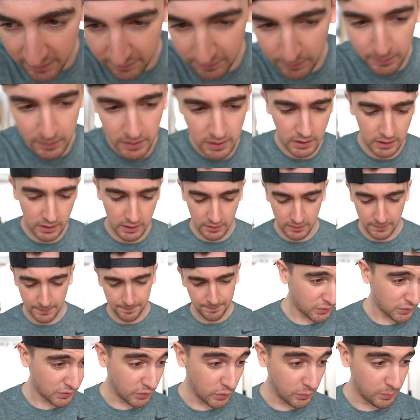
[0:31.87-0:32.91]
give them a call.
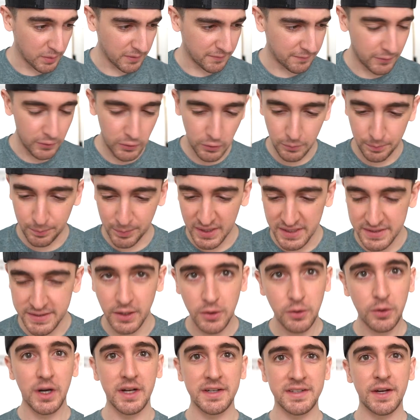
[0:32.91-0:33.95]
Superfood Pizza
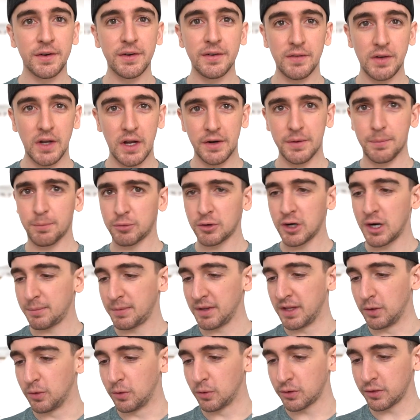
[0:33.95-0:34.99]
Crust. I don't even know how to
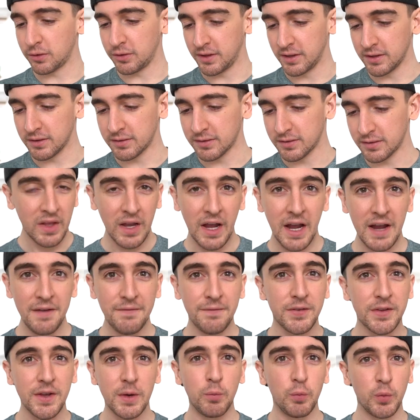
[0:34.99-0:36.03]
properly order this. I
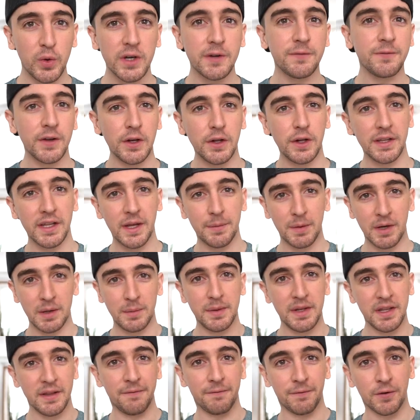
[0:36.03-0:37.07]
have some weird feeling that I'm gonna
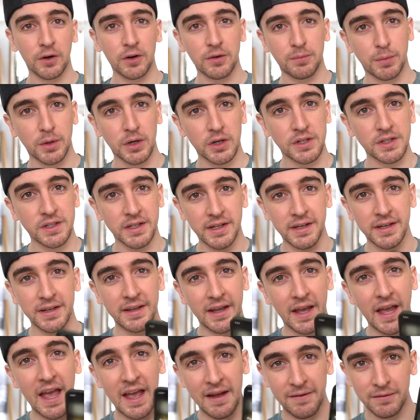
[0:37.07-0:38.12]
be the first person
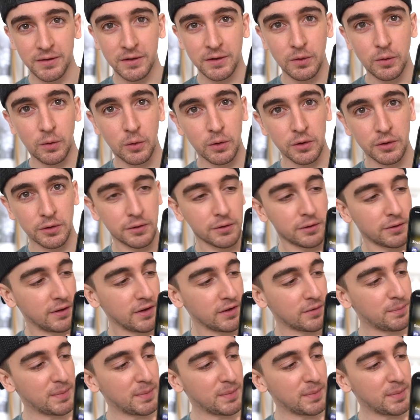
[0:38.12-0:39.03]
to ever order this